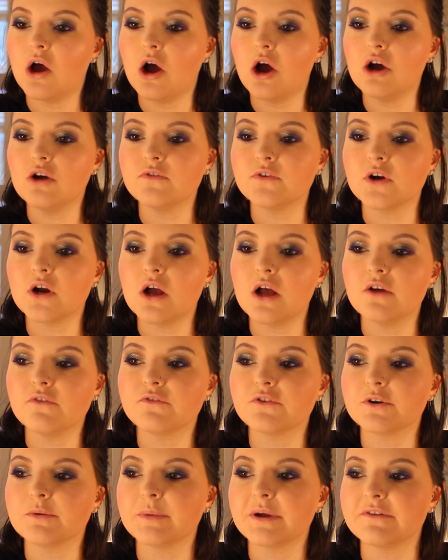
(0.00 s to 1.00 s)
Overall,
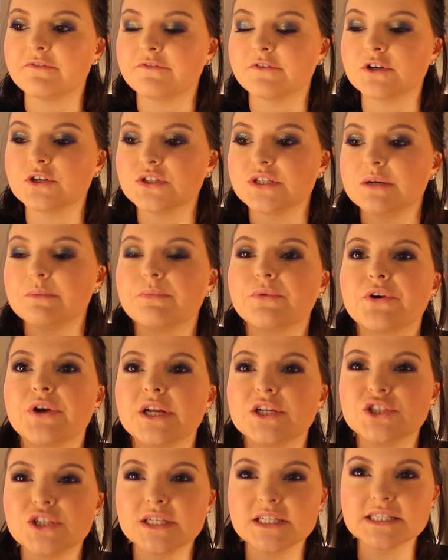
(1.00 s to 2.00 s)
for my first
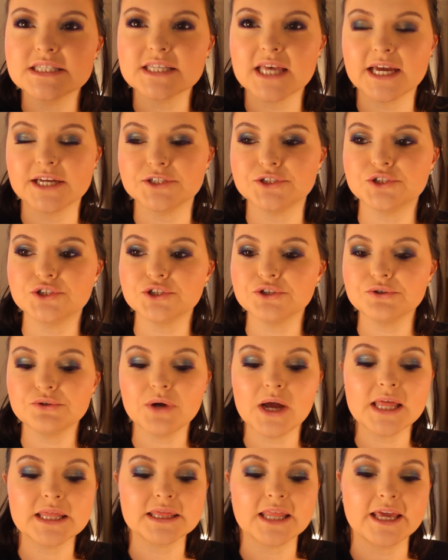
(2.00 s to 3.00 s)
impressions, I do
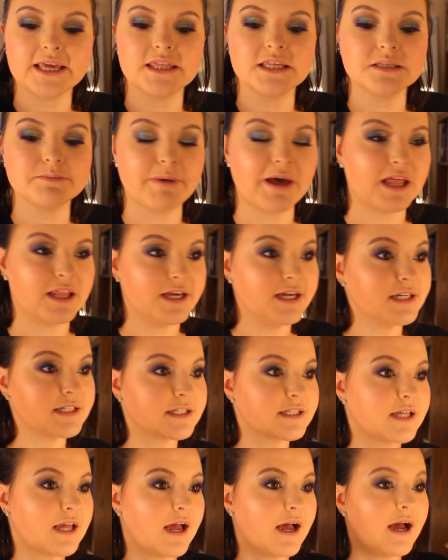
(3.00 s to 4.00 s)
like this
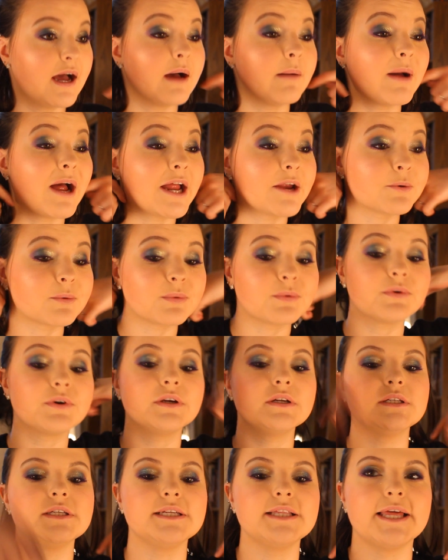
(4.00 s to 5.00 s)
palette. I
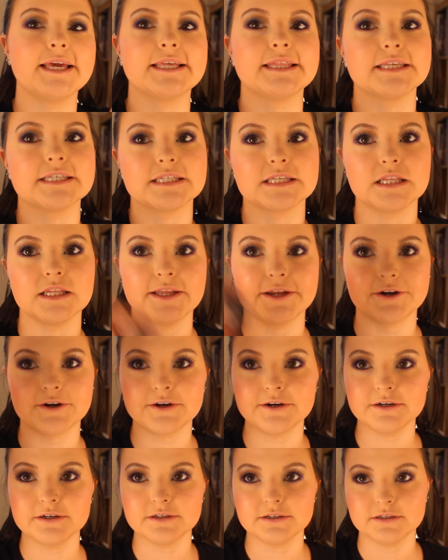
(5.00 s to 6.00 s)
really like this
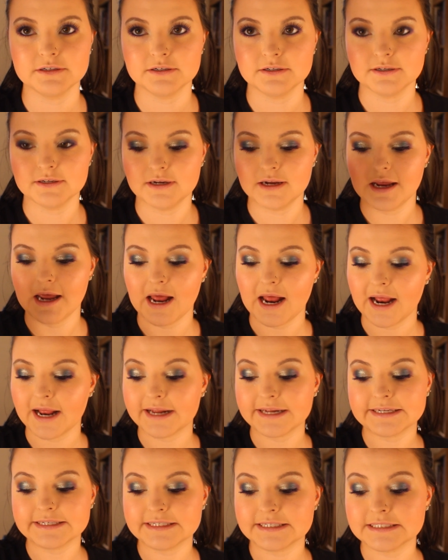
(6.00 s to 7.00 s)
glitter.
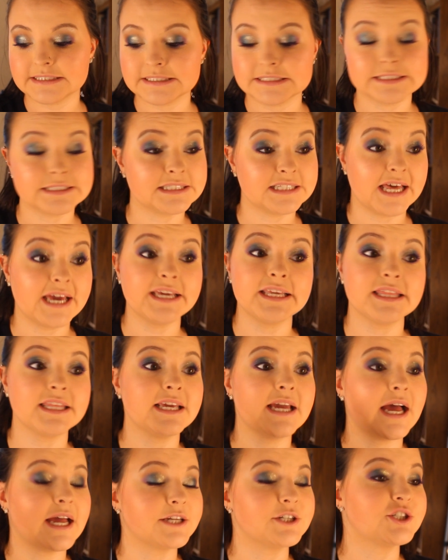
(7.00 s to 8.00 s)
I like the
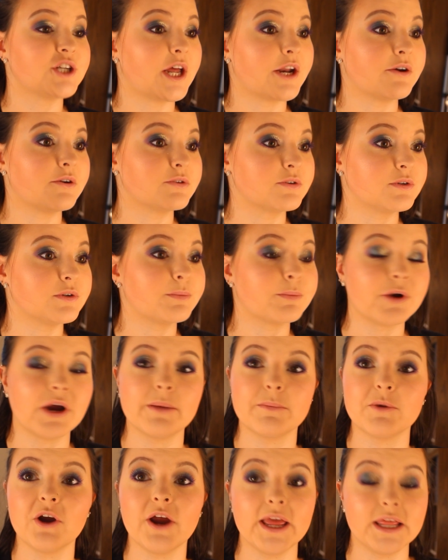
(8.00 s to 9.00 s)
eyeshadow
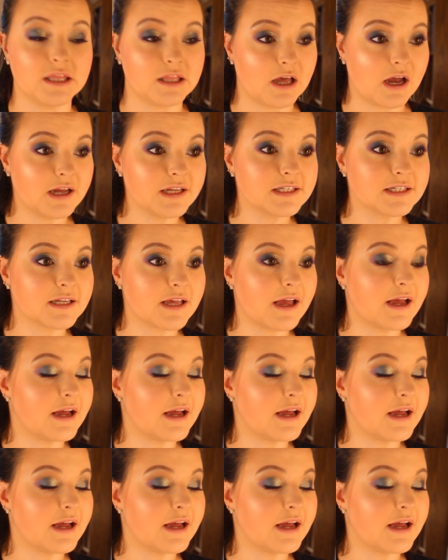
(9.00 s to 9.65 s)
primer a lot.